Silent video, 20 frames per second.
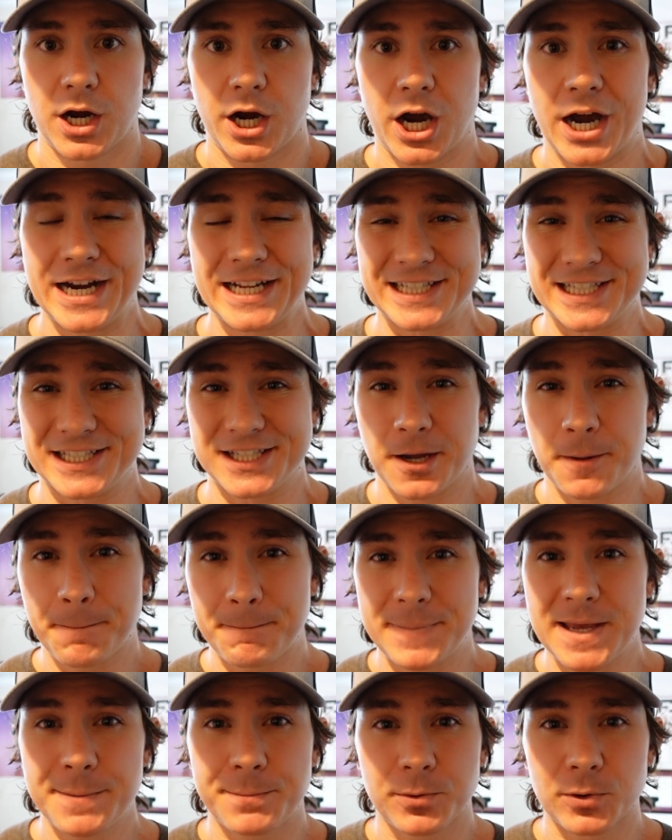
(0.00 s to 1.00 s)
All right, and
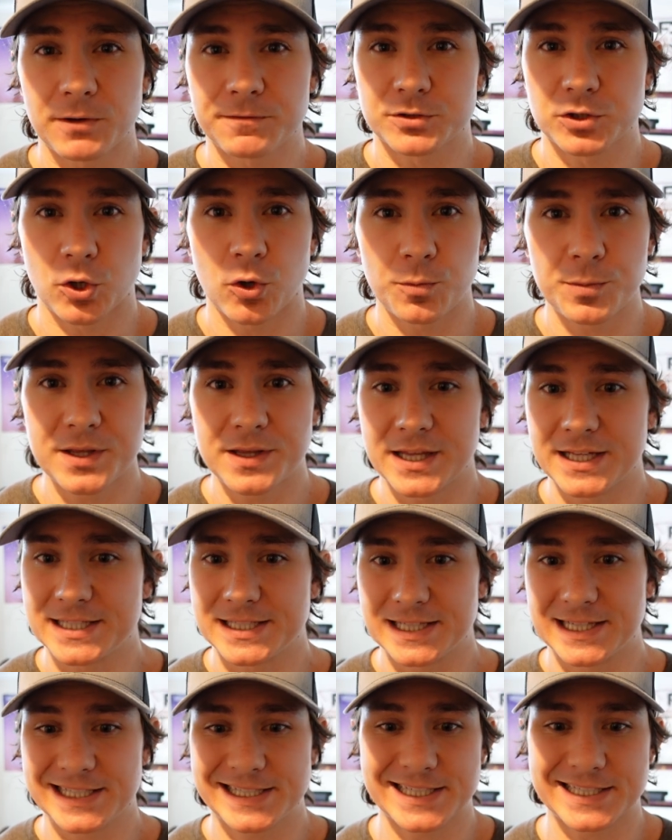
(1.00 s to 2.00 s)
some people have told me
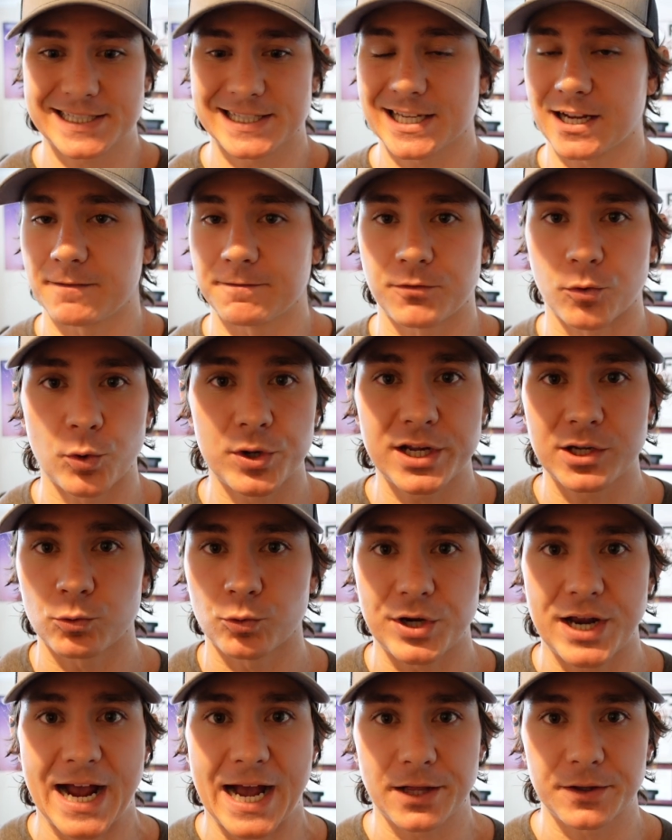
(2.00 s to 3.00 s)
this is like avoiding
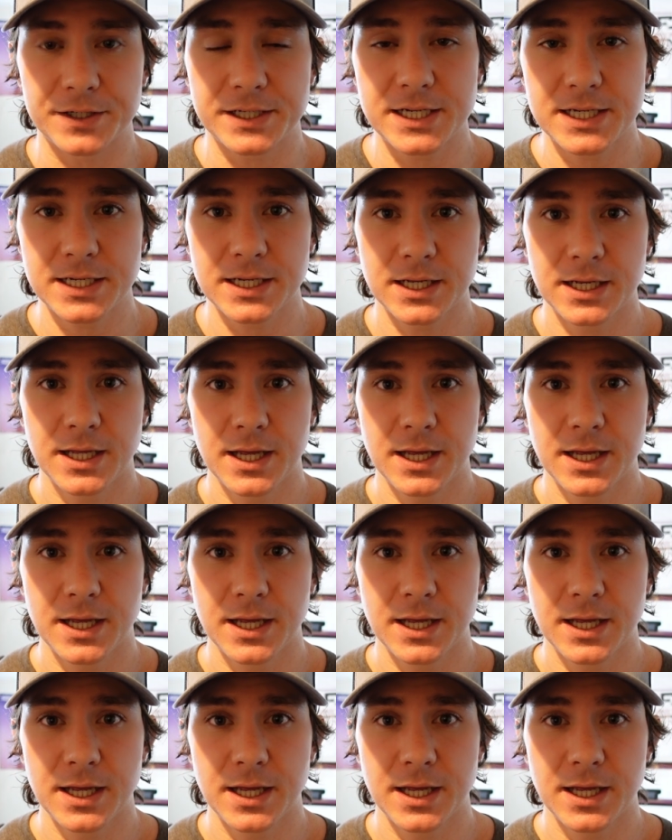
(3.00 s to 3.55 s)
reality,